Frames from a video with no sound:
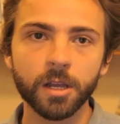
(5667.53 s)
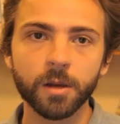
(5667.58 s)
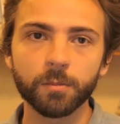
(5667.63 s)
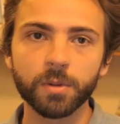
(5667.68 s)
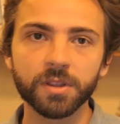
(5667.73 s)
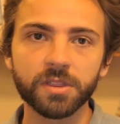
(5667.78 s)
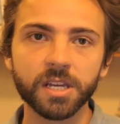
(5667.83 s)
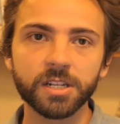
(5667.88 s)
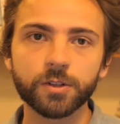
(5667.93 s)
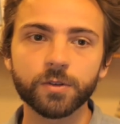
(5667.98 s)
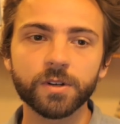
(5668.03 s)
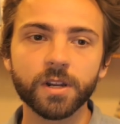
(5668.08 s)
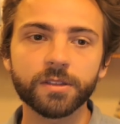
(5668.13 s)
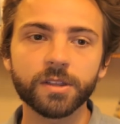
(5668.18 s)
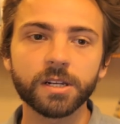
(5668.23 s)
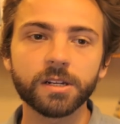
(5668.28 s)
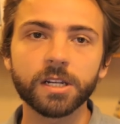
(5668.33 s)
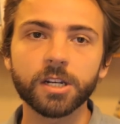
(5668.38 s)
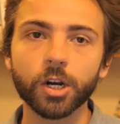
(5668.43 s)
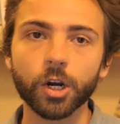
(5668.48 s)
but they do
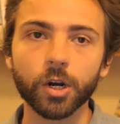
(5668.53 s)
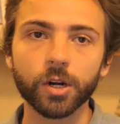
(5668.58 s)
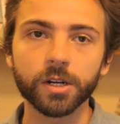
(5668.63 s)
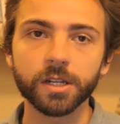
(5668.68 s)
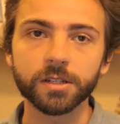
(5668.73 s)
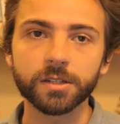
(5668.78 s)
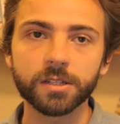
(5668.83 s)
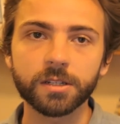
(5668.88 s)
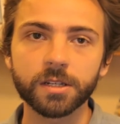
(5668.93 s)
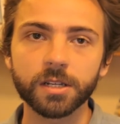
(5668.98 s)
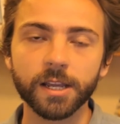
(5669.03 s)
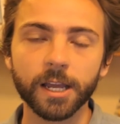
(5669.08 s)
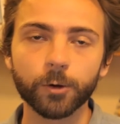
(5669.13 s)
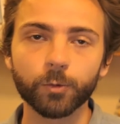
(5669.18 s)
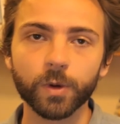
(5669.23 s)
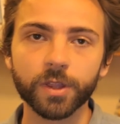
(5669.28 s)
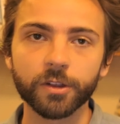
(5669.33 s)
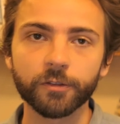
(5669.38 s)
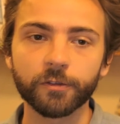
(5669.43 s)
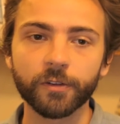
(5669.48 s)
nothing in earnest and
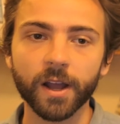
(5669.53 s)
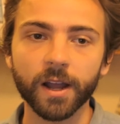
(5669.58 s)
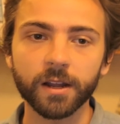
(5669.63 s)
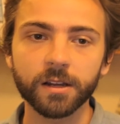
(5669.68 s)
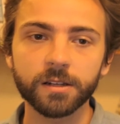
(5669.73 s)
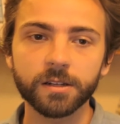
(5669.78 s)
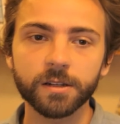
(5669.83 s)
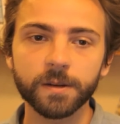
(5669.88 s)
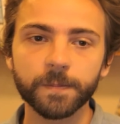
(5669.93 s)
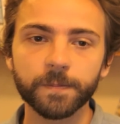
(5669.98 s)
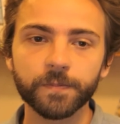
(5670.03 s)
with effect.